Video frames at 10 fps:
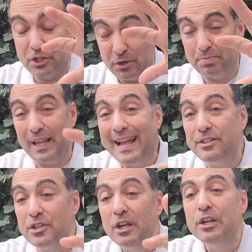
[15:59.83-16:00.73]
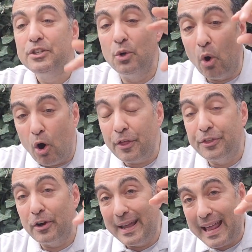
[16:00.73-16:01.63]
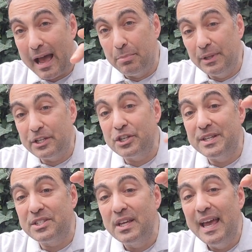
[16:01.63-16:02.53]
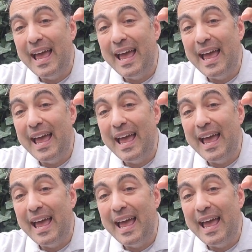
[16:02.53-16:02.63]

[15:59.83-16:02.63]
pledged to author and abolitionist